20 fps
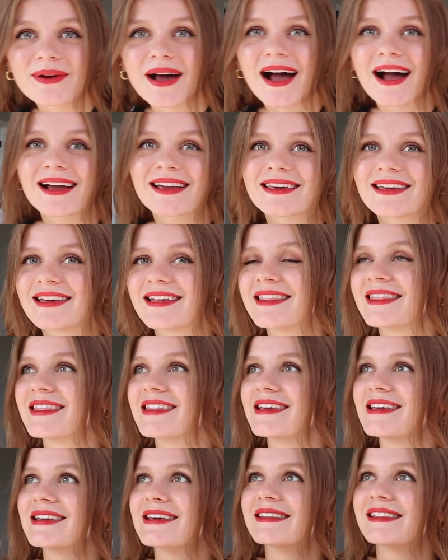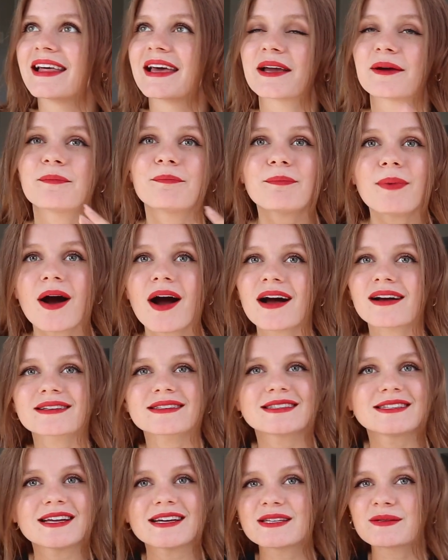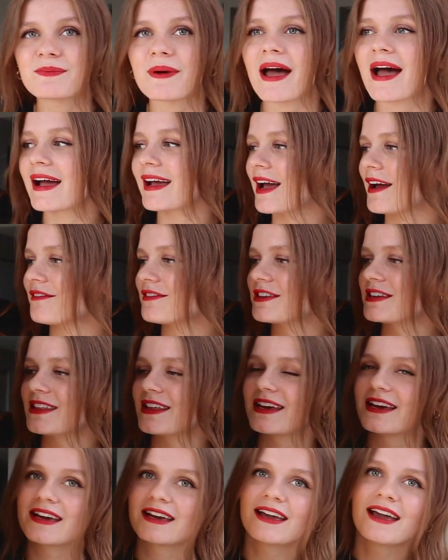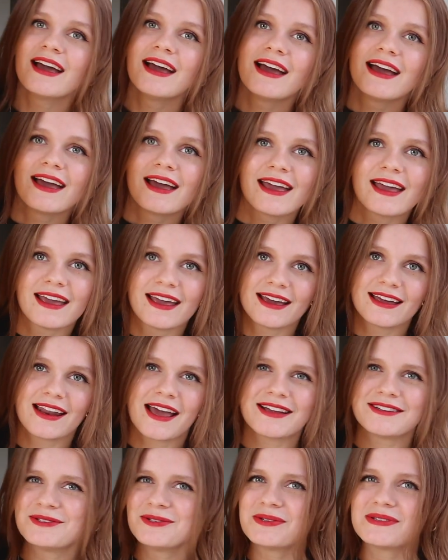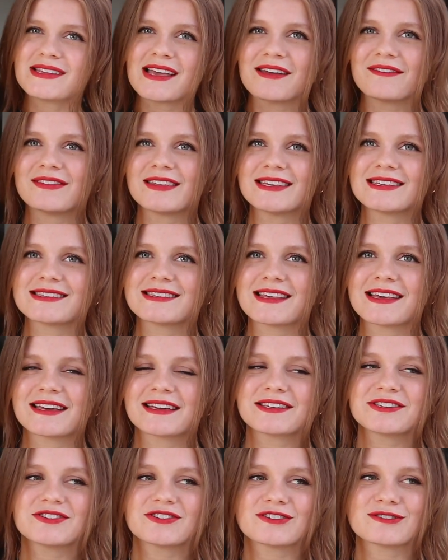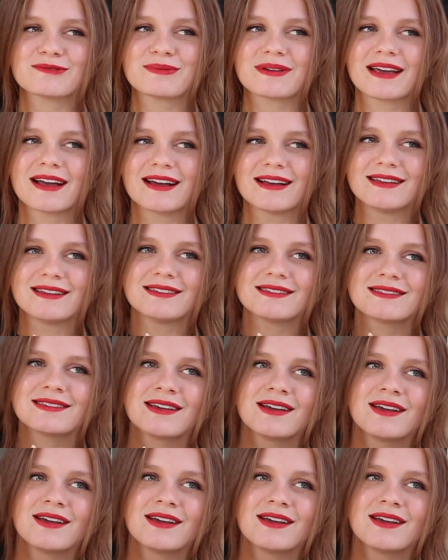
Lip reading: back in the like box, dust bag, everything, and I do save these things just because